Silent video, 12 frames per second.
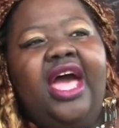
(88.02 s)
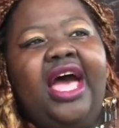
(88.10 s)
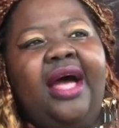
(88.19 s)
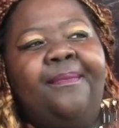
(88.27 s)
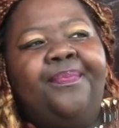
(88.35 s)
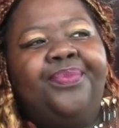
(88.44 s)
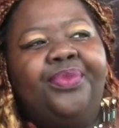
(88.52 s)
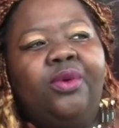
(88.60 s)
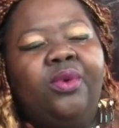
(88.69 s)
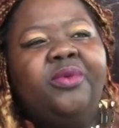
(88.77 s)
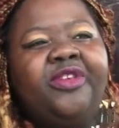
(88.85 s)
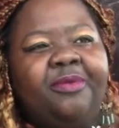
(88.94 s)

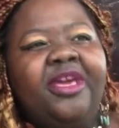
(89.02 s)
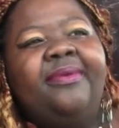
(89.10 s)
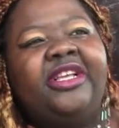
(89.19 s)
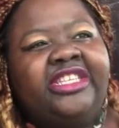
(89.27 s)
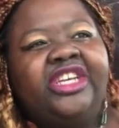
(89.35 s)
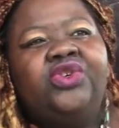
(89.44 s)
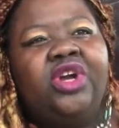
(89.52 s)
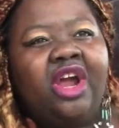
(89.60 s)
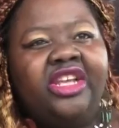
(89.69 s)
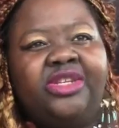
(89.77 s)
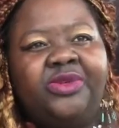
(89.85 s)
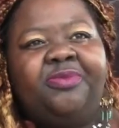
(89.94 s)
When we speak about sexual
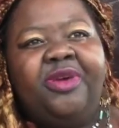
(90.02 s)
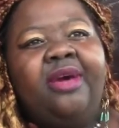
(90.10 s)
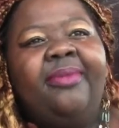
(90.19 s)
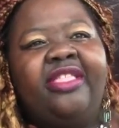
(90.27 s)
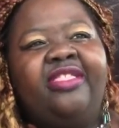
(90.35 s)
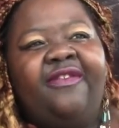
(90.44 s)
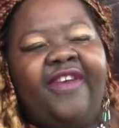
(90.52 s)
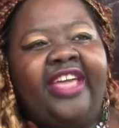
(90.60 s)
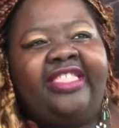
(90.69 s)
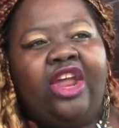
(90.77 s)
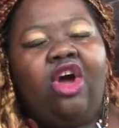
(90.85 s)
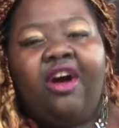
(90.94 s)
currency, we speak about the
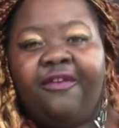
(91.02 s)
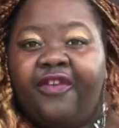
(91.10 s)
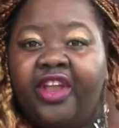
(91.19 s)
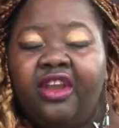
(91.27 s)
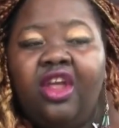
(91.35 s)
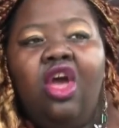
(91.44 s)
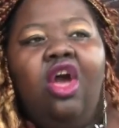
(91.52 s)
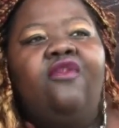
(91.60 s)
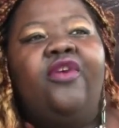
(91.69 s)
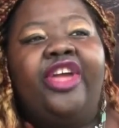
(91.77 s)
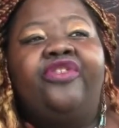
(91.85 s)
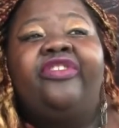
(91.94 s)
fact that often
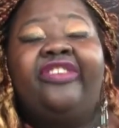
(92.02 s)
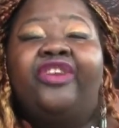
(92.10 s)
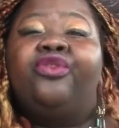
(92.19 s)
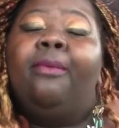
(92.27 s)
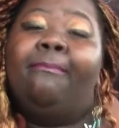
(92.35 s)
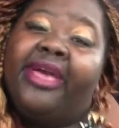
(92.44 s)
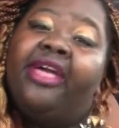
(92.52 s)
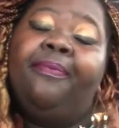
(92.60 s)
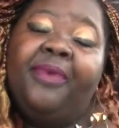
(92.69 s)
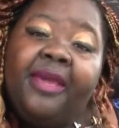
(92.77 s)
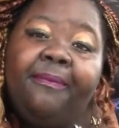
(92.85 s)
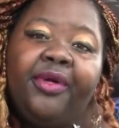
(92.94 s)
for heterosexual male
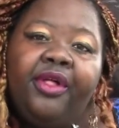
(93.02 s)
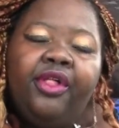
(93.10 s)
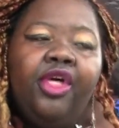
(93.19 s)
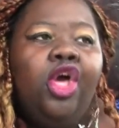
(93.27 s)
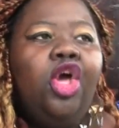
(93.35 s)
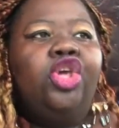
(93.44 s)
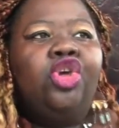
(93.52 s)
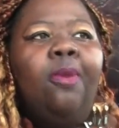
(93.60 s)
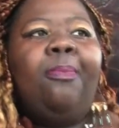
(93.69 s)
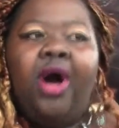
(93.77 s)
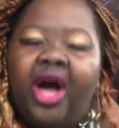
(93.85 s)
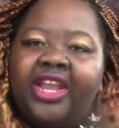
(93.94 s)
people,
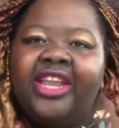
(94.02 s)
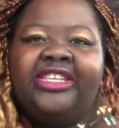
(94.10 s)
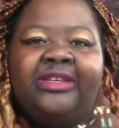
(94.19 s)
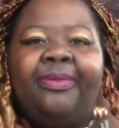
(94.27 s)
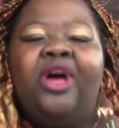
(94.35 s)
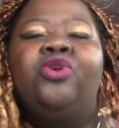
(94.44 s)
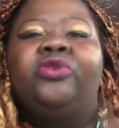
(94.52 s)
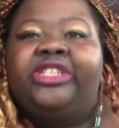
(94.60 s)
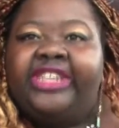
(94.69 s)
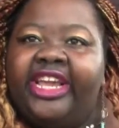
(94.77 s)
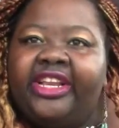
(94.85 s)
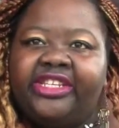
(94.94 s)
your partner is about your
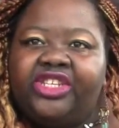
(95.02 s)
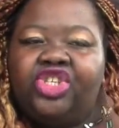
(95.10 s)
status.